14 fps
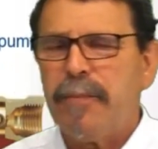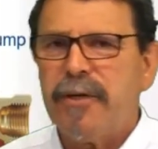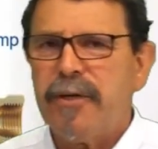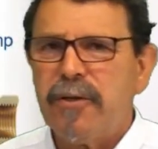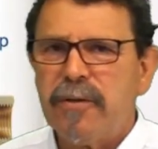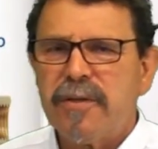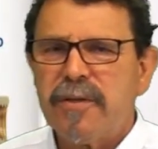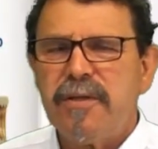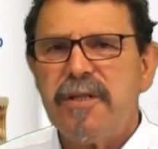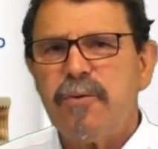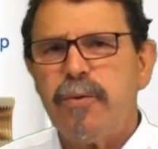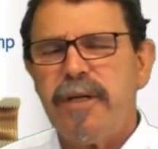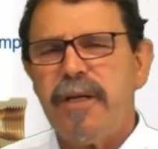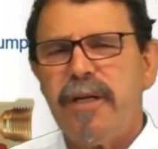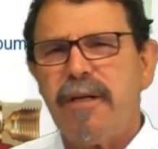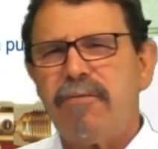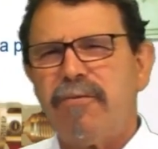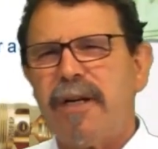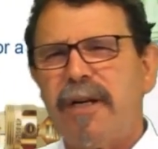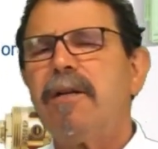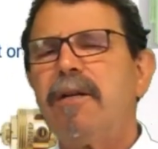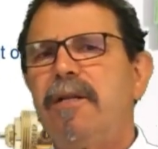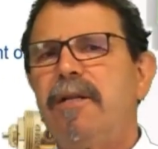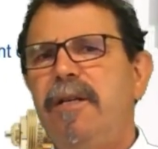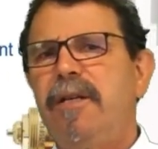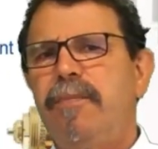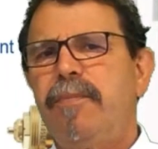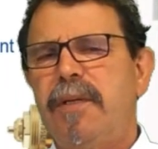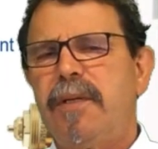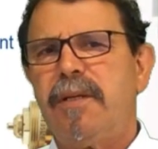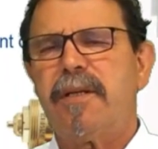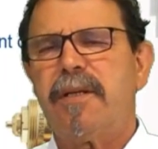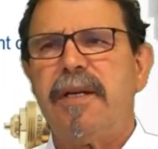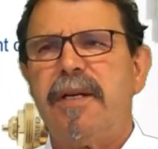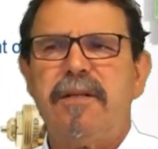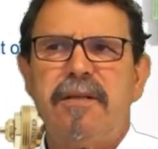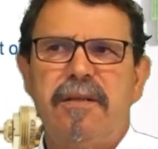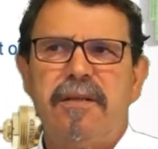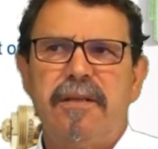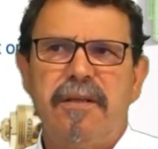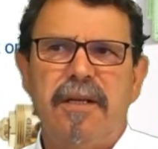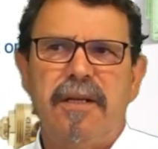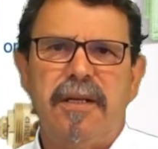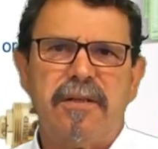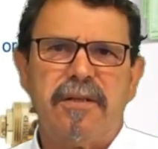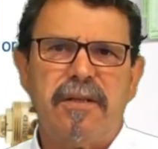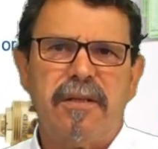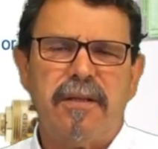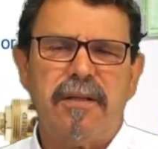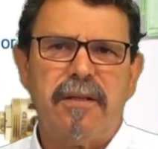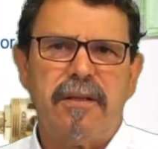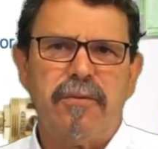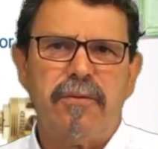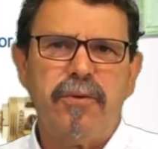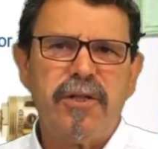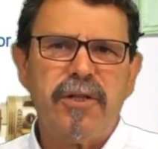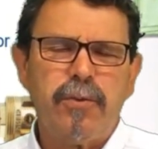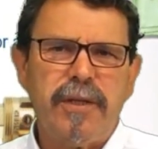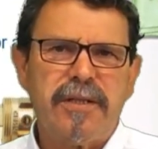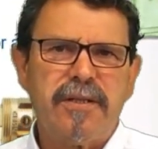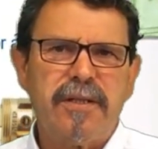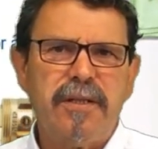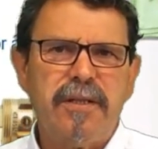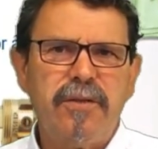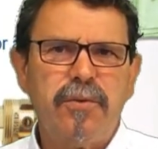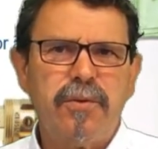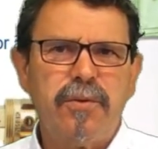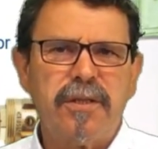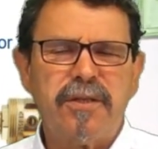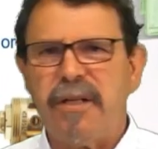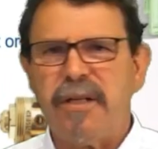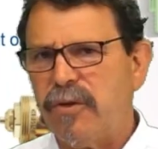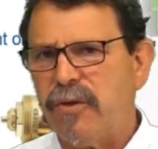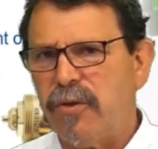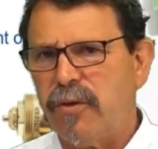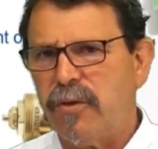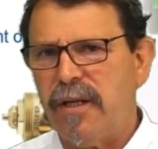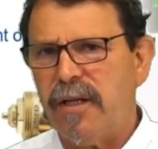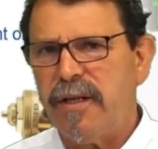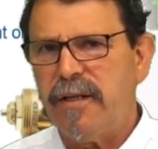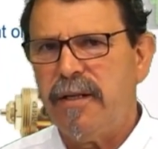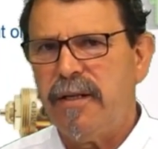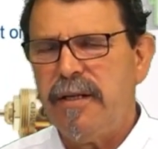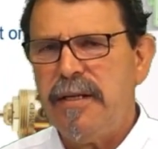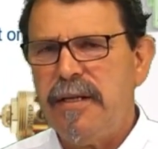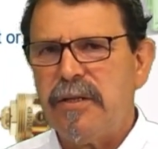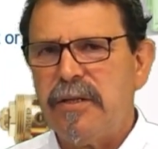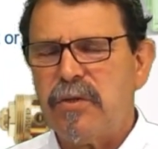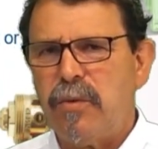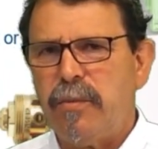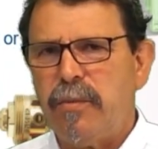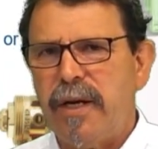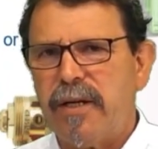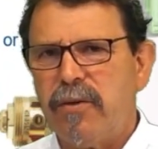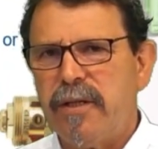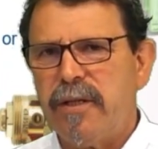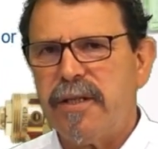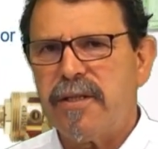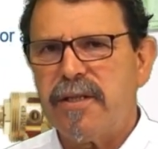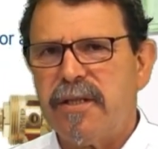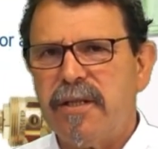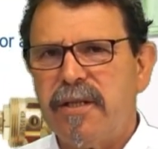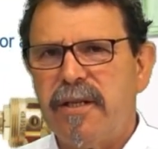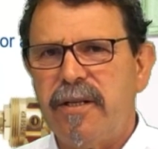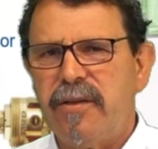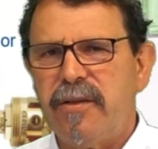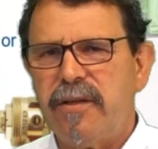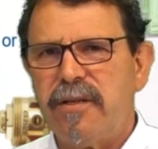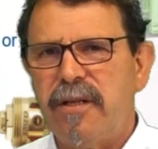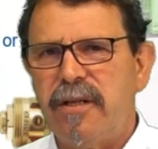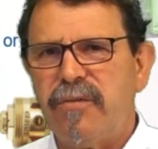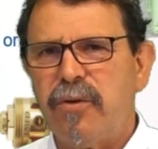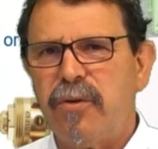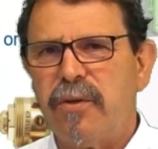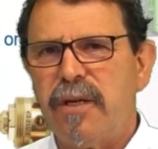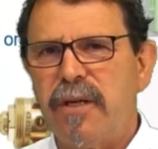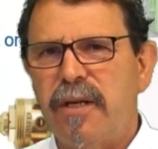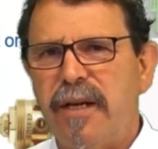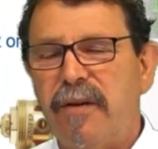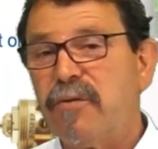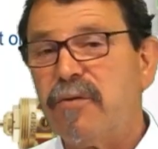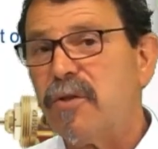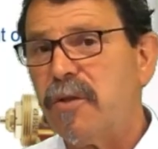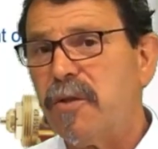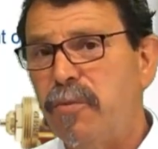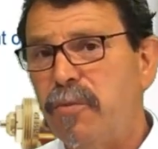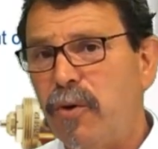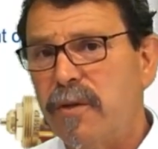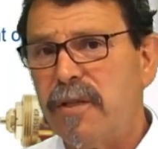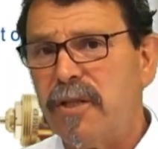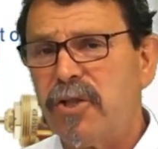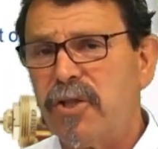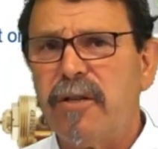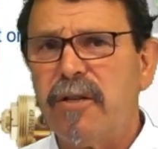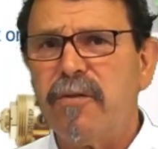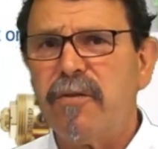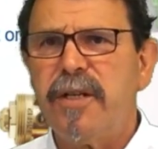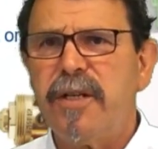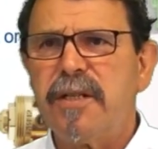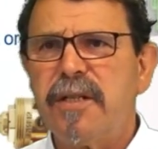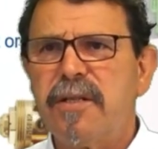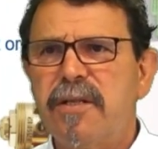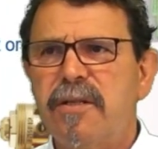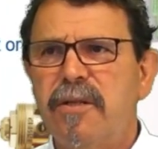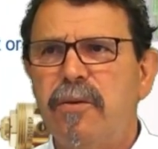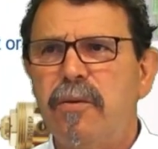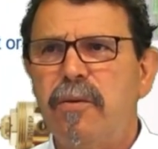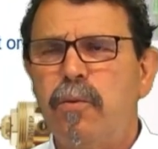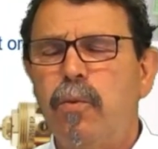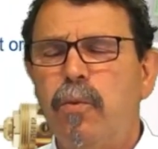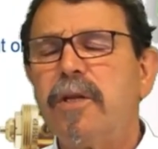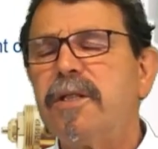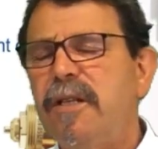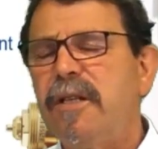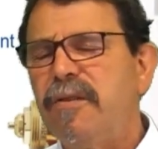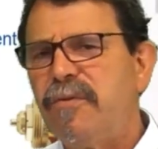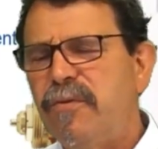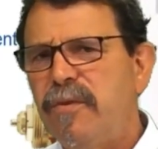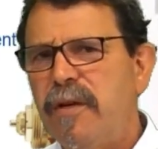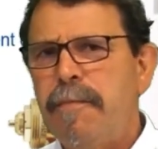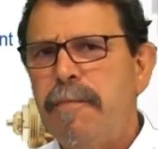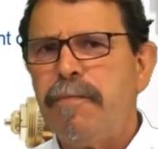because this we regularly get as requests into the telephone hotline. So my colleagues in the telephone hotline have to support such kind of things. So what if,